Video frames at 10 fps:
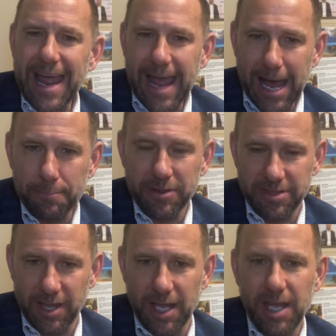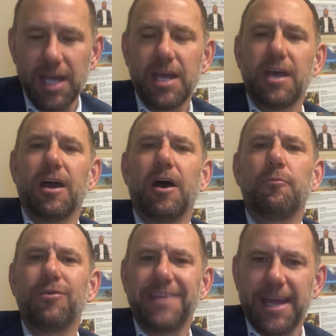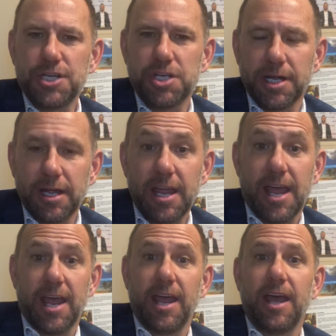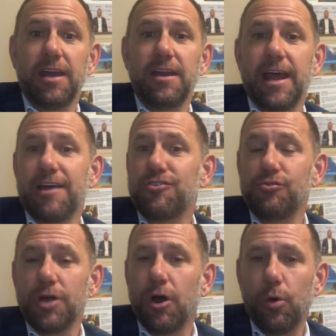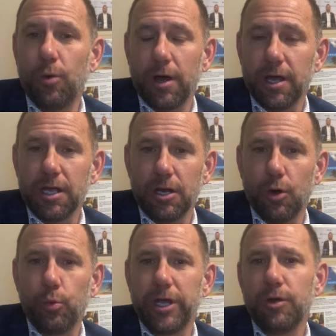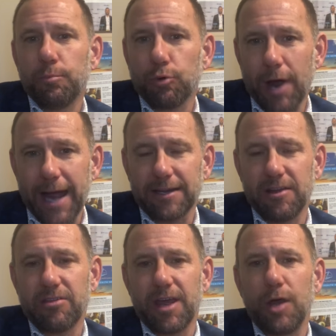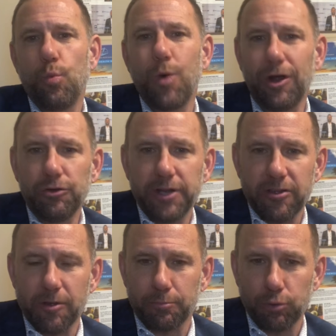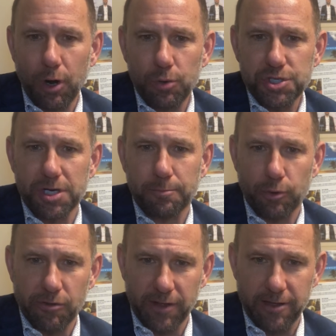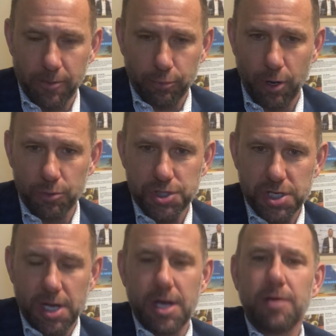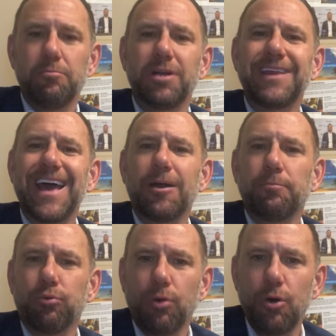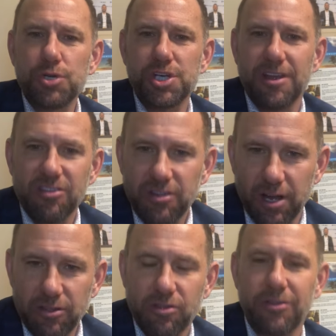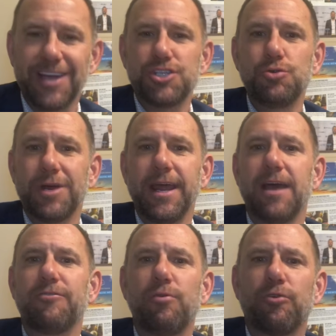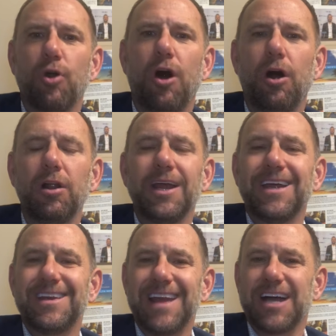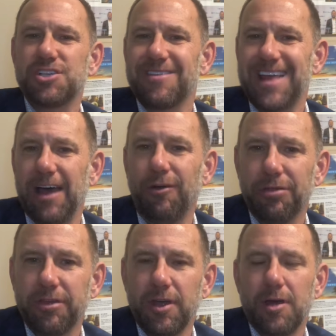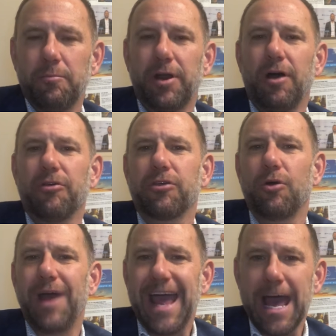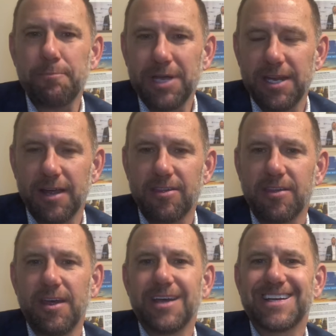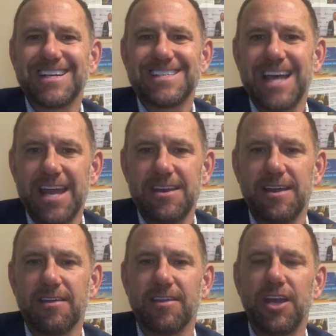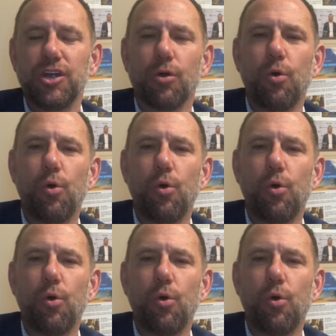apathy with aging, and as you know, we practice a wellness approach and a personalized approach, but that approach is done so that you can have overall not just health, but also happiness, contentness in your